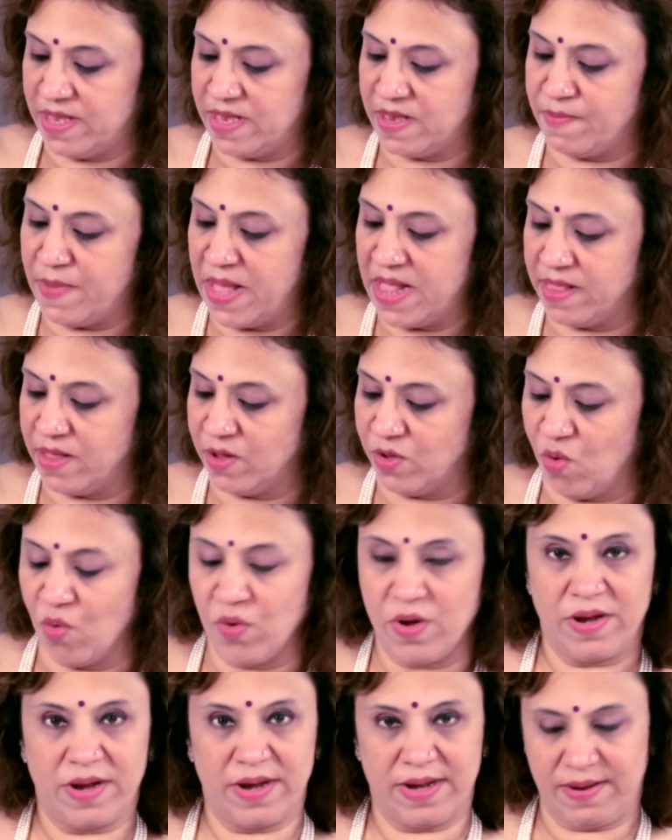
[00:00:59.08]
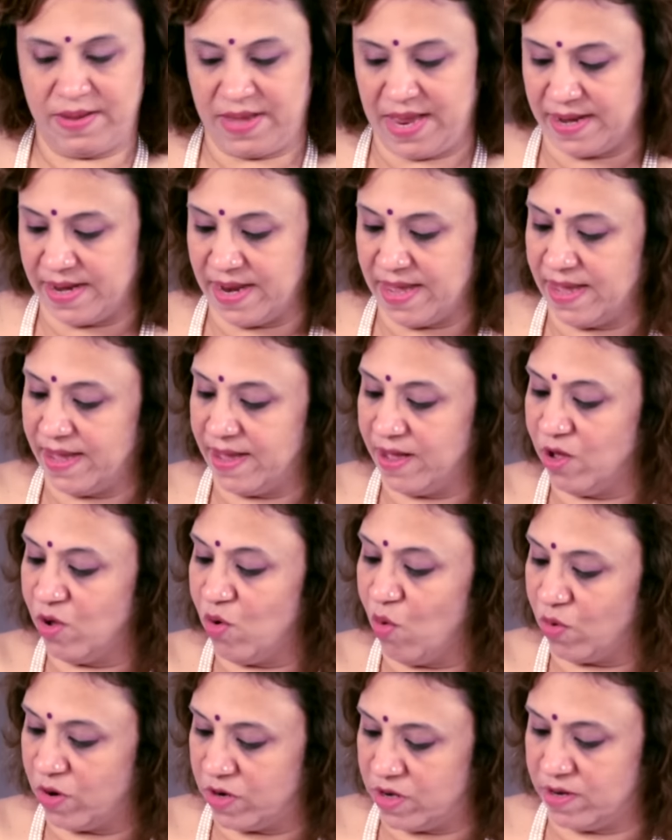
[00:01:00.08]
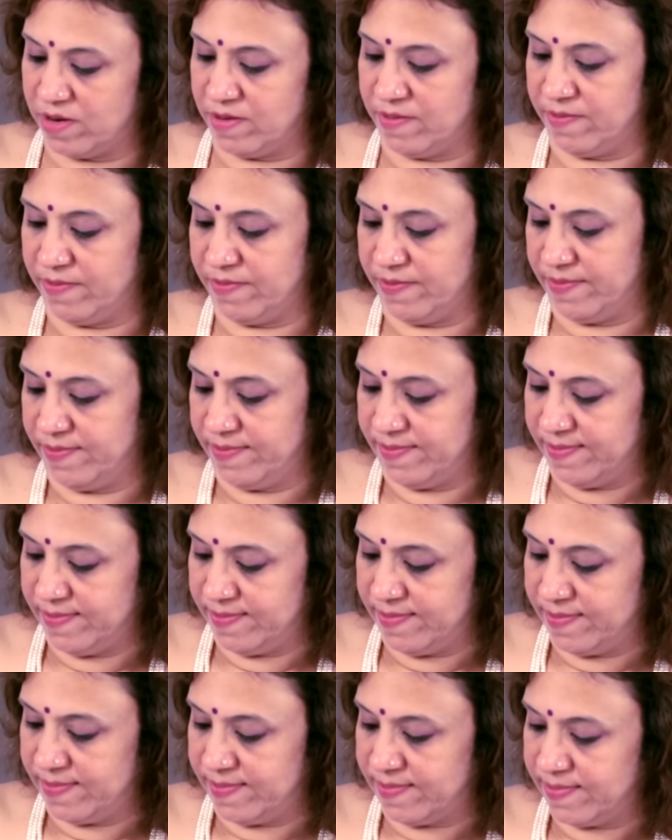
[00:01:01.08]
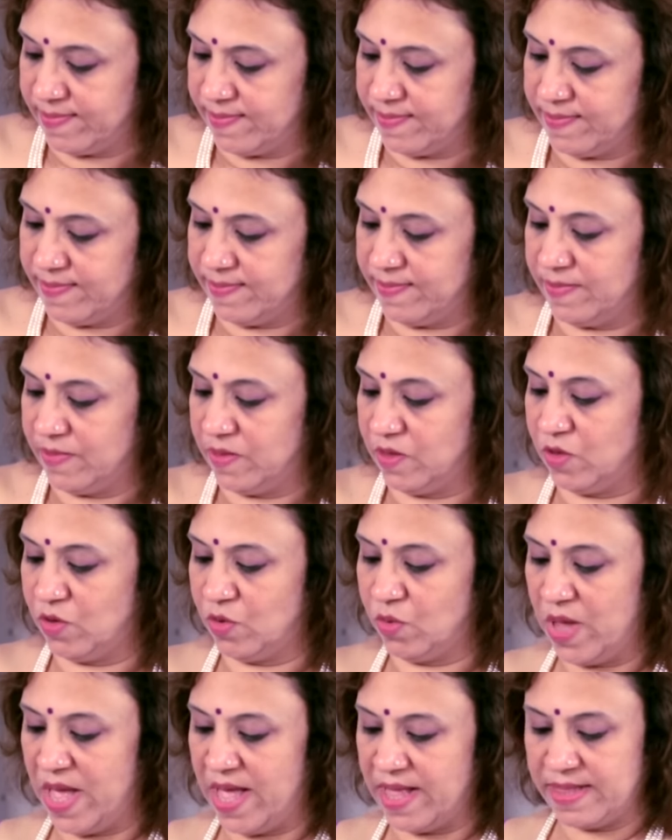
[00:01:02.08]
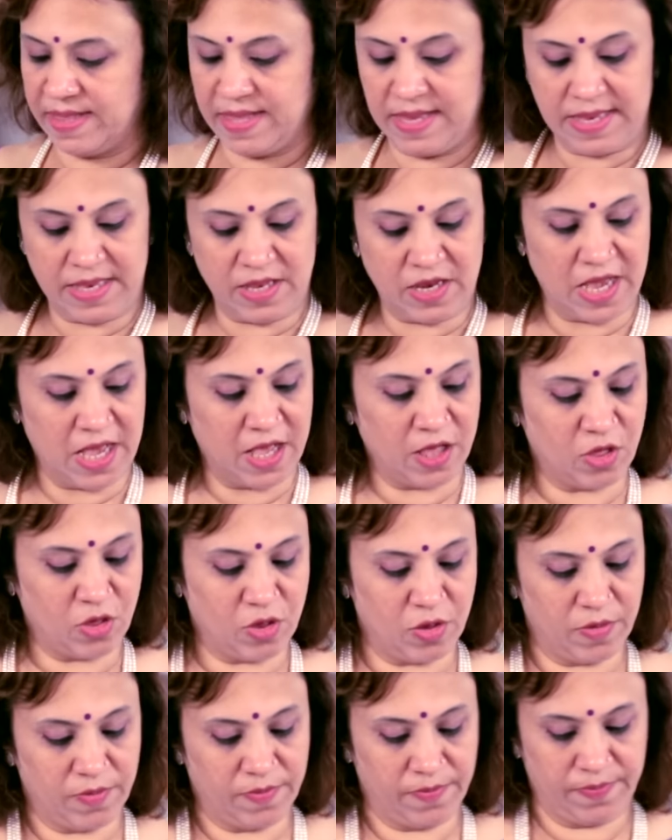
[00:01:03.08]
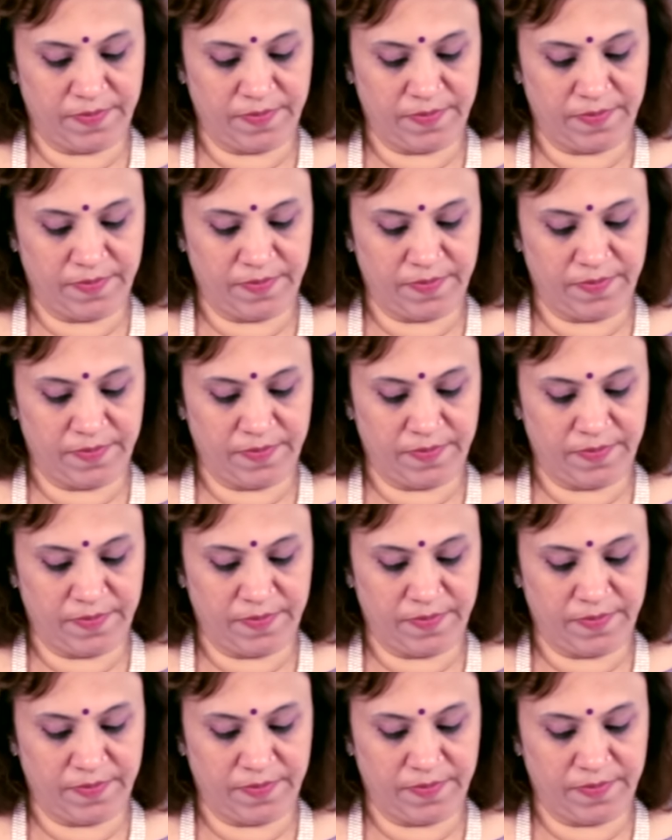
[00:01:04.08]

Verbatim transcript: can smell the coconut getting cooked. So at this stage,